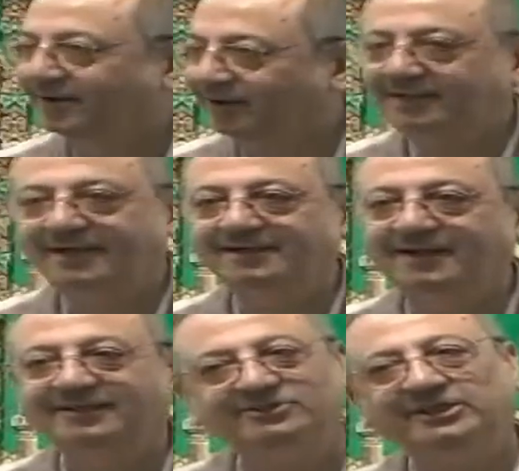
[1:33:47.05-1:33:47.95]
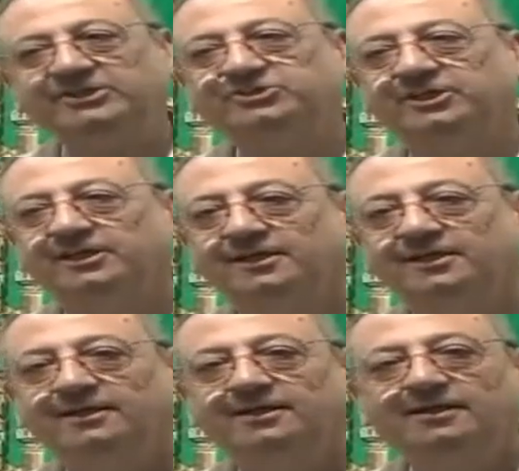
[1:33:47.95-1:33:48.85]
Got the idea? It's easy.
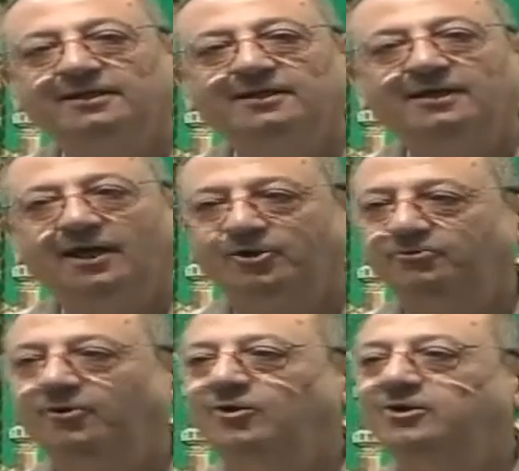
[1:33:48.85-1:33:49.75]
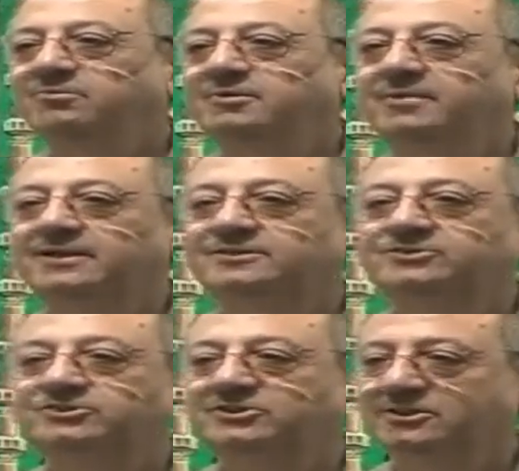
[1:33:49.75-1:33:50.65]
Are you following me, brothers
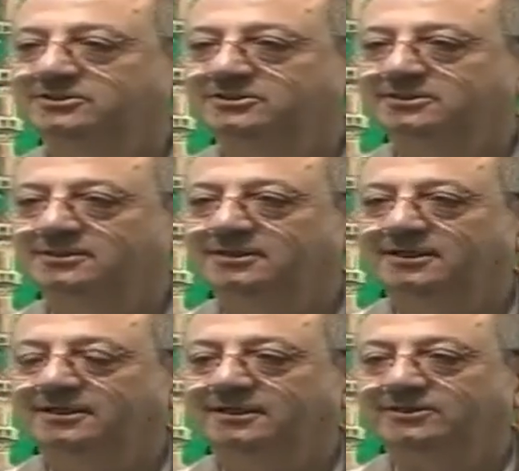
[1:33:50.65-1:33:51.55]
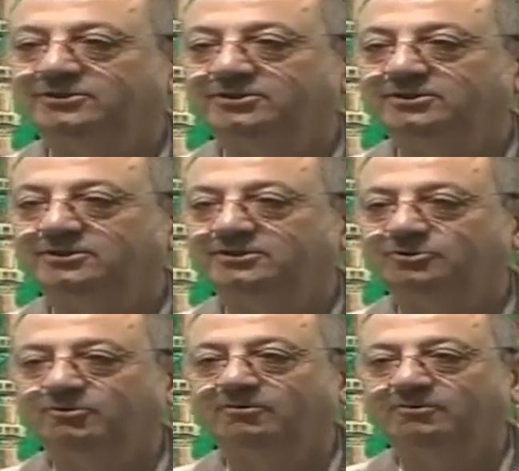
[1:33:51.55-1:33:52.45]
and sisters?
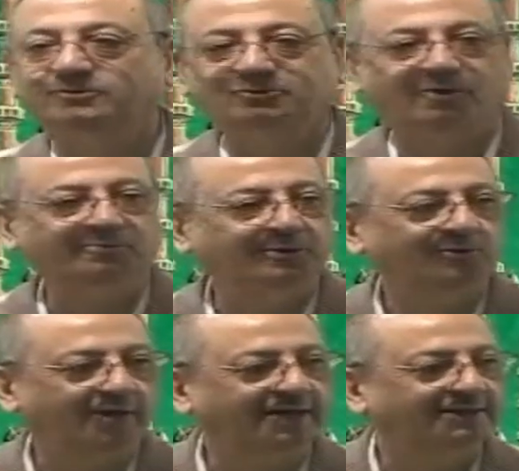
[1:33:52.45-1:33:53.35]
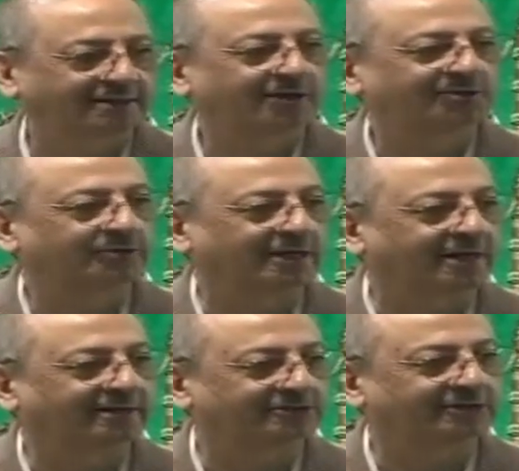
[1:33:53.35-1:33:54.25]
Do you want me to write it or you can
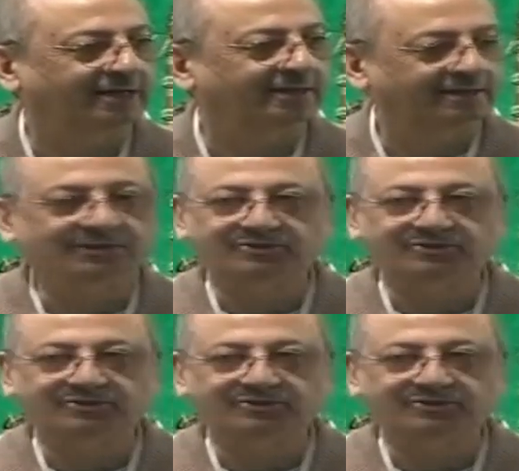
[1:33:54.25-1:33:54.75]
understand it?